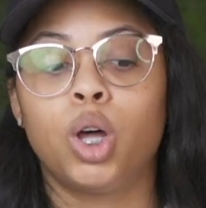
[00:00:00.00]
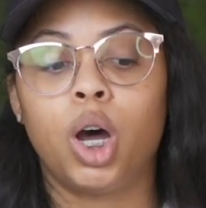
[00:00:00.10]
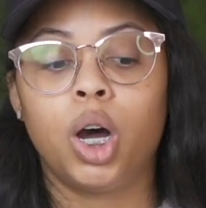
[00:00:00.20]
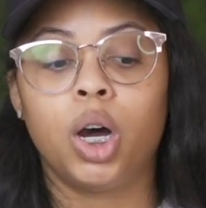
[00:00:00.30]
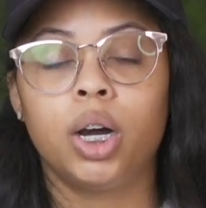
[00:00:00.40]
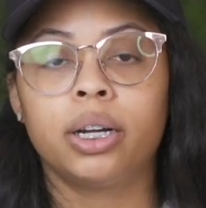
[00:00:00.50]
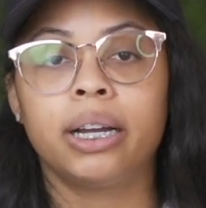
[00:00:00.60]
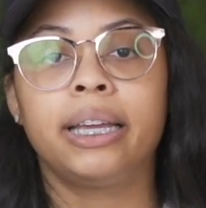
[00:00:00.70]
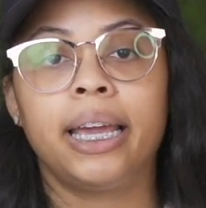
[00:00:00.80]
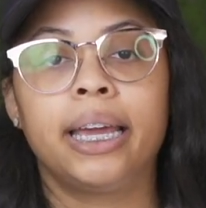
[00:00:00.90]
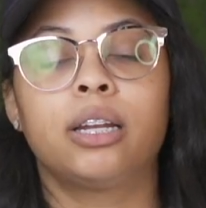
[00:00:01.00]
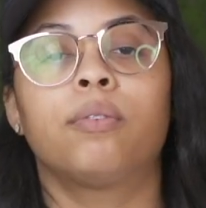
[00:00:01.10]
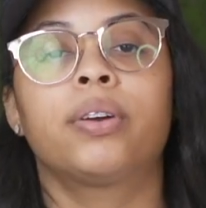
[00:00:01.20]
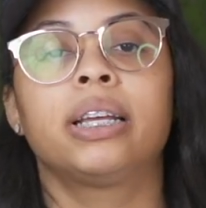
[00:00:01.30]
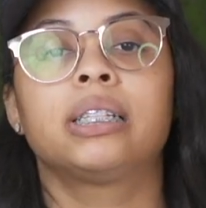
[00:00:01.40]
long. Again,
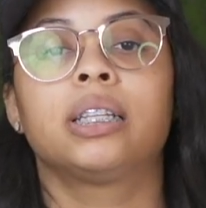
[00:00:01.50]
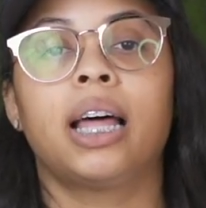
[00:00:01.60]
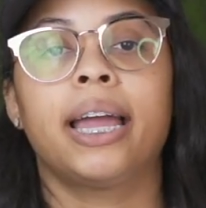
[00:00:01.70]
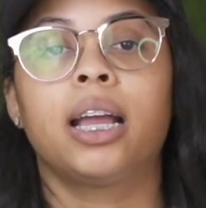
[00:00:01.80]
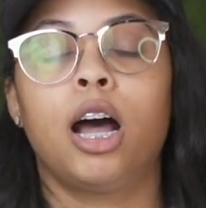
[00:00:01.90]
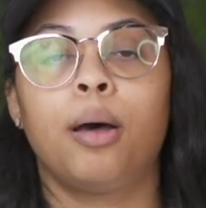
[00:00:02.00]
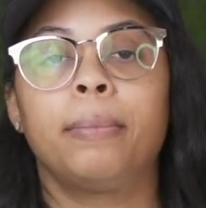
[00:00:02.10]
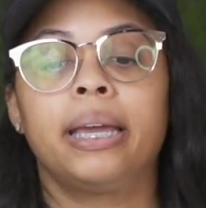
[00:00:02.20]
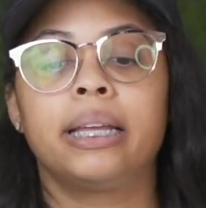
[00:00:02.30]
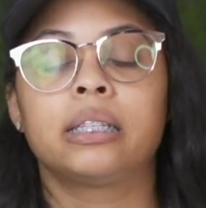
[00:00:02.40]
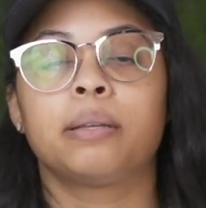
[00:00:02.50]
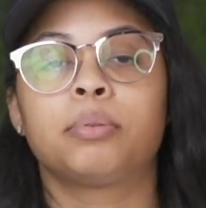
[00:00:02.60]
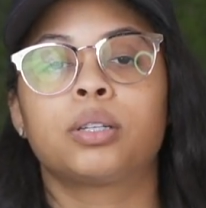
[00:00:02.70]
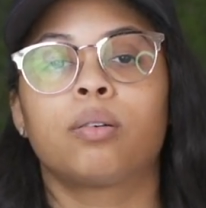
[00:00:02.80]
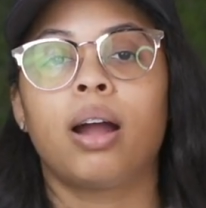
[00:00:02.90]
don't forget to like, comment, and
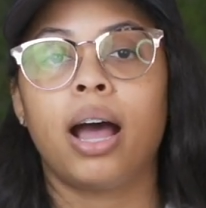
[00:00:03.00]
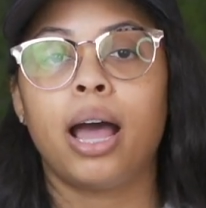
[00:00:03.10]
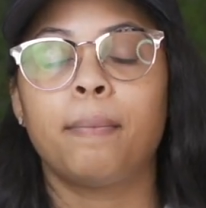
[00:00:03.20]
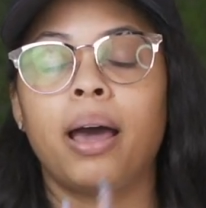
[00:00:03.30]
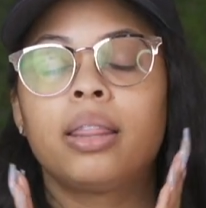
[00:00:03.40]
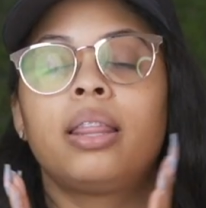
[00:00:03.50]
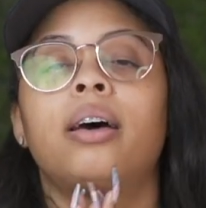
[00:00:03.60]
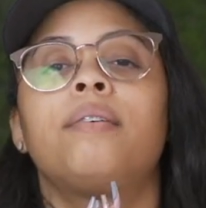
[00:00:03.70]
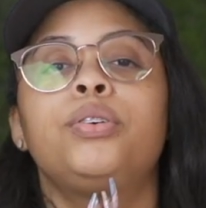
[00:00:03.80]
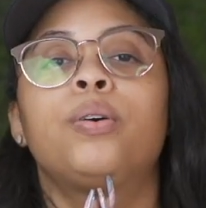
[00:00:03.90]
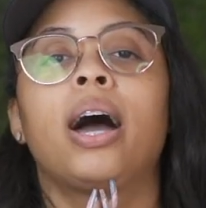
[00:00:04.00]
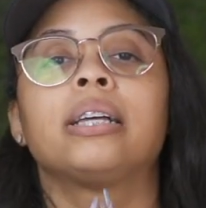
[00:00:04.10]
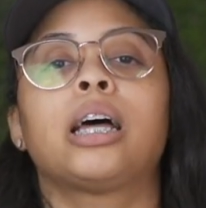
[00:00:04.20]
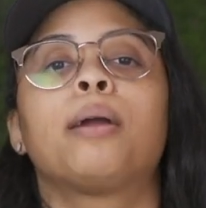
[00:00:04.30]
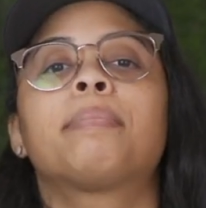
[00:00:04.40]
subscribe. I love you
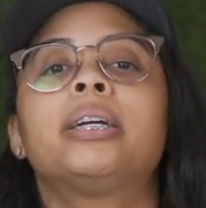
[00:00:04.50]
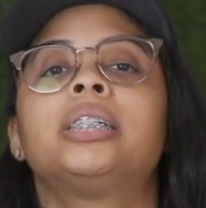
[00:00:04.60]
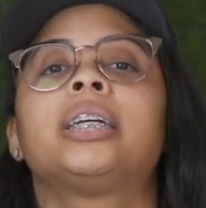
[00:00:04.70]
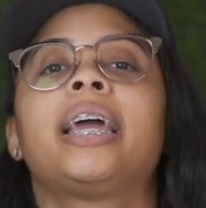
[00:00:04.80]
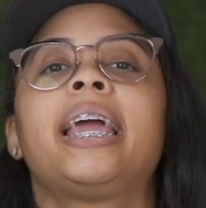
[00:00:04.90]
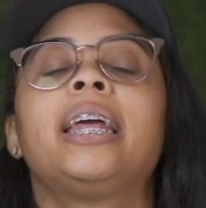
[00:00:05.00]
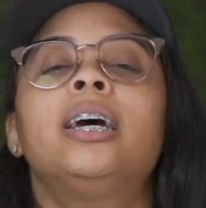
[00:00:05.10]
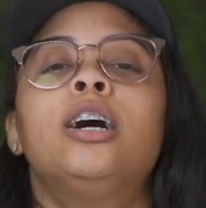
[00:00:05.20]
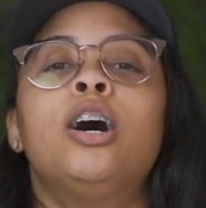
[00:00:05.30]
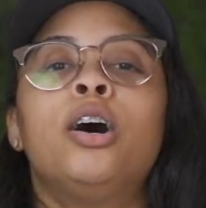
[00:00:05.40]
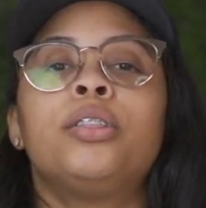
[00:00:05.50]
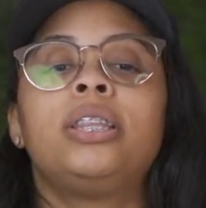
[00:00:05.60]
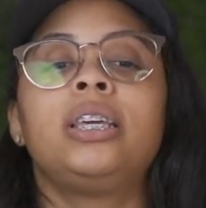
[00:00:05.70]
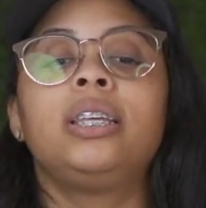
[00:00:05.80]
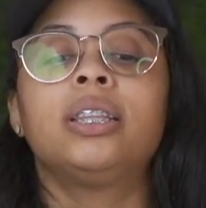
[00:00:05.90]
guys. I appreciate
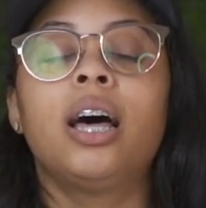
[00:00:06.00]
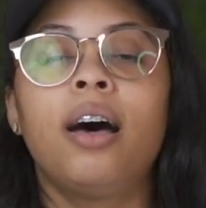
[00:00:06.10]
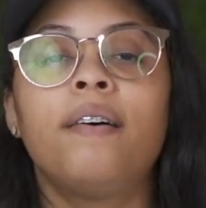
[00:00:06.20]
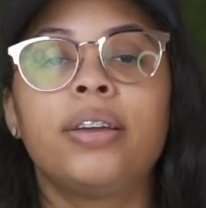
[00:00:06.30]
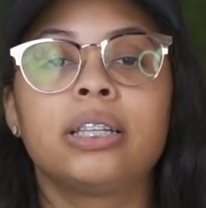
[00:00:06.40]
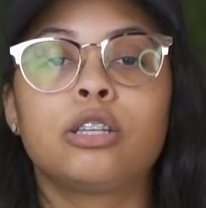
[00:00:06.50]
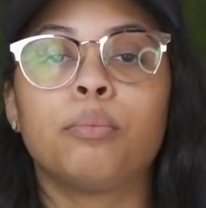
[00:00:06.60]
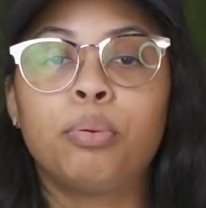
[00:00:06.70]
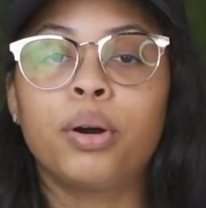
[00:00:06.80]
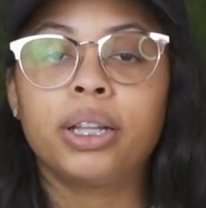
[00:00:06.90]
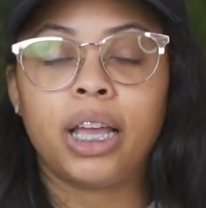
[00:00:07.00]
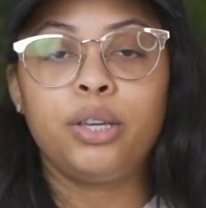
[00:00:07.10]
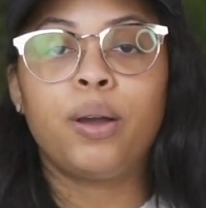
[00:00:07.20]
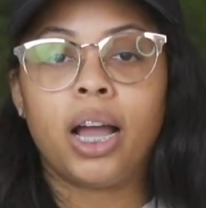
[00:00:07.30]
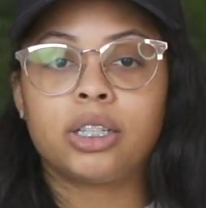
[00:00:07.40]
the love and support
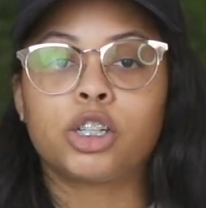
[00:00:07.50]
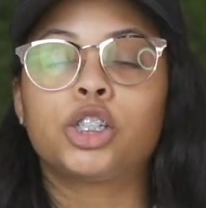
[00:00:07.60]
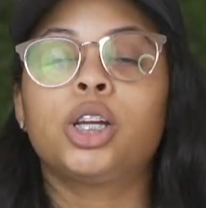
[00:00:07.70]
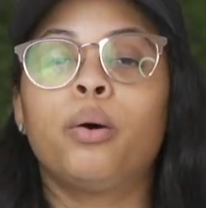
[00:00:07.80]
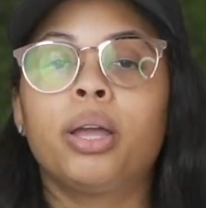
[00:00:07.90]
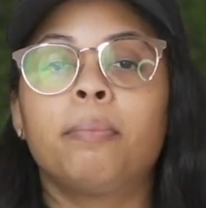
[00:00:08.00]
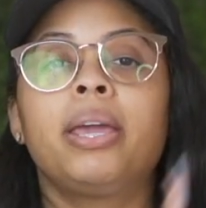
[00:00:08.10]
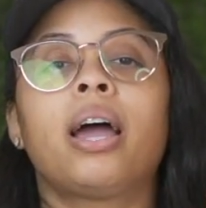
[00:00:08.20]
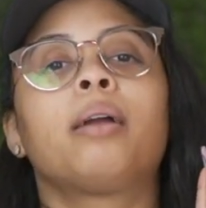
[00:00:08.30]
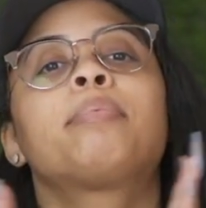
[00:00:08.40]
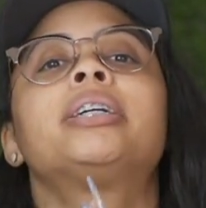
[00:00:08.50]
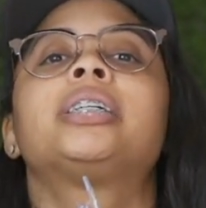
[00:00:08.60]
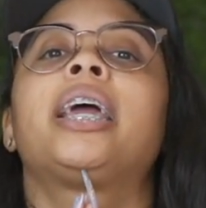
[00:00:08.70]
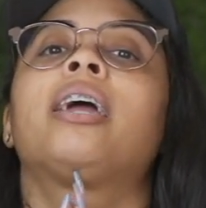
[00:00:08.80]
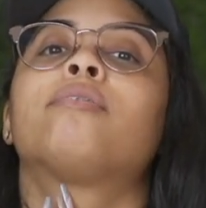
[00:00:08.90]
that you guys are showing me. I
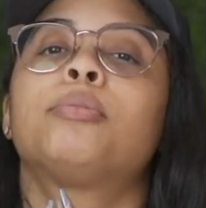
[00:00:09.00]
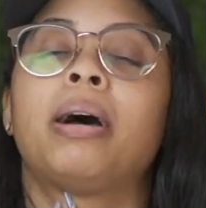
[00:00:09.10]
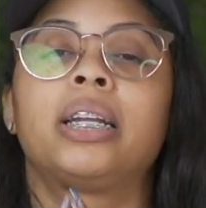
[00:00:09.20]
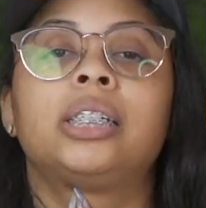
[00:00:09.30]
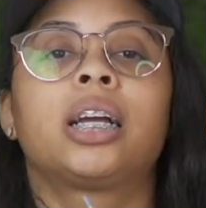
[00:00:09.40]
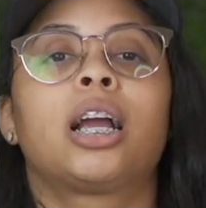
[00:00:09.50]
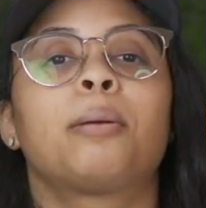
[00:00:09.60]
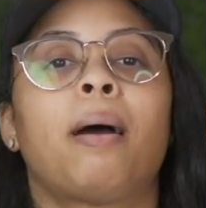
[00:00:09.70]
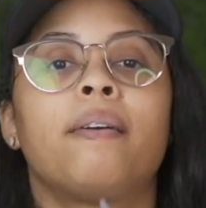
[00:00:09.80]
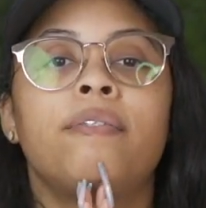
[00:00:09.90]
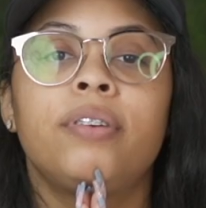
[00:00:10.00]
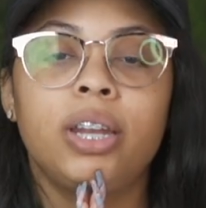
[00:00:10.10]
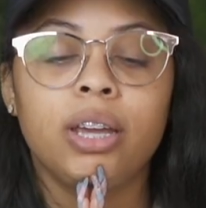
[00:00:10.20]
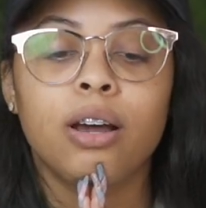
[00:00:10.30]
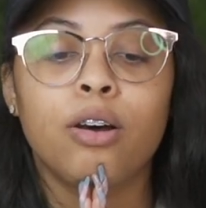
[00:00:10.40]
appreciate everybody sharing my
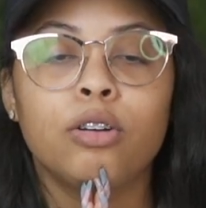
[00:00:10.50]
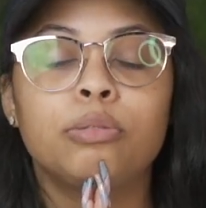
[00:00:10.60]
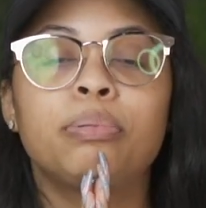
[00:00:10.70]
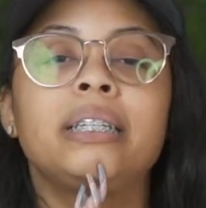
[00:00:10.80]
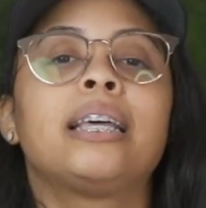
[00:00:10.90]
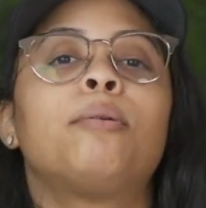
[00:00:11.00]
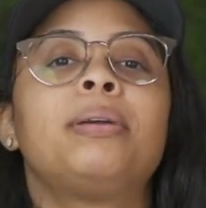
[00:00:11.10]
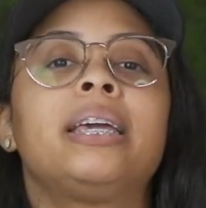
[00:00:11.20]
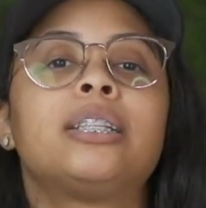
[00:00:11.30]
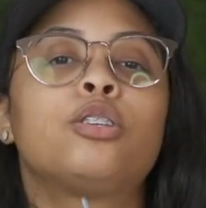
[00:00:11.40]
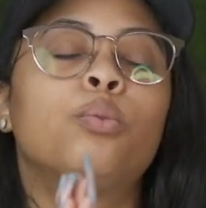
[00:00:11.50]
videos. Please help me get to